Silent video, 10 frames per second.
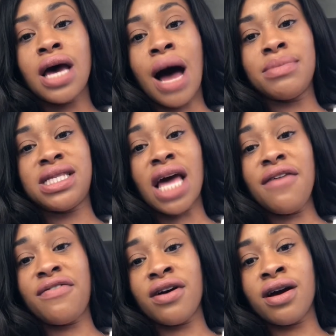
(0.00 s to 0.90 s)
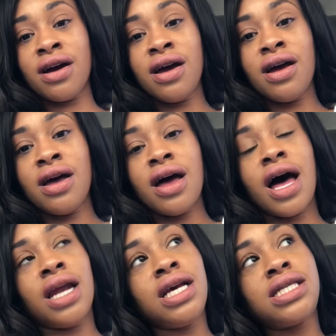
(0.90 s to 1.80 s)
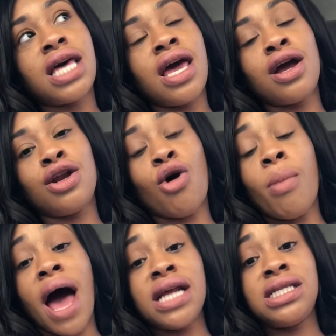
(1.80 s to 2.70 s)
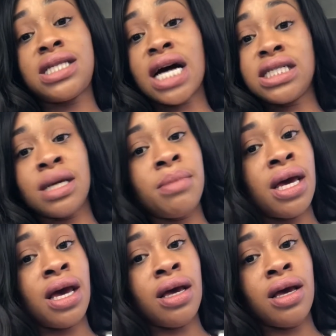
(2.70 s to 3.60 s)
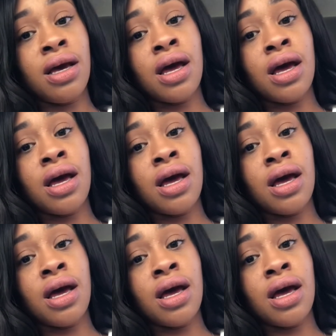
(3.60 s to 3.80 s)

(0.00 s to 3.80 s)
I'm safer. At least here, nobody's touching me.